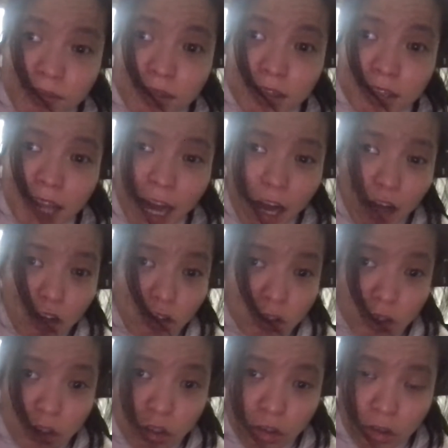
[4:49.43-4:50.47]
tells
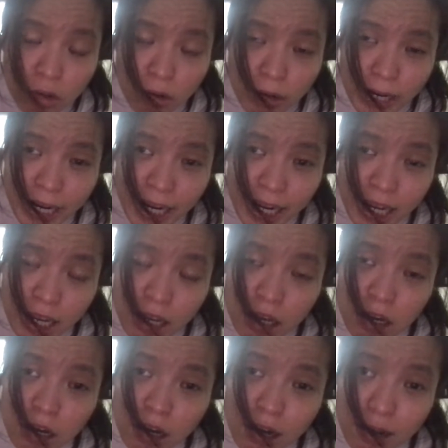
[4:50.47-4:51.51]
the story
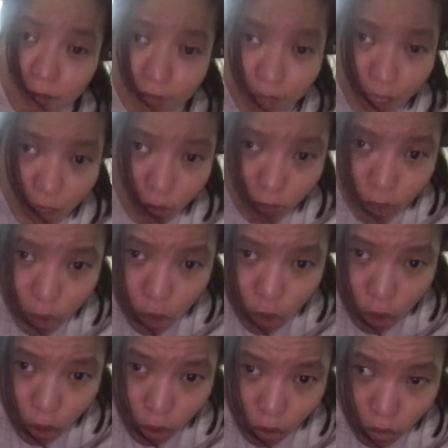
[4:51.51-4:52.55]
of the
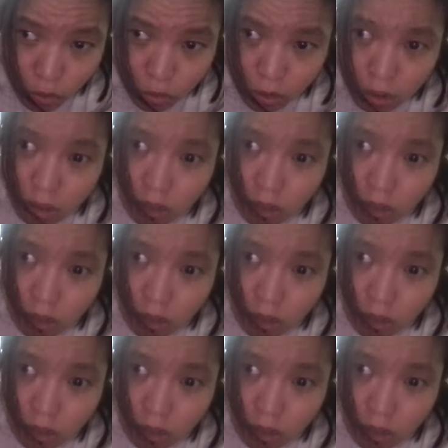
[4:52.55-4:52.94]
originals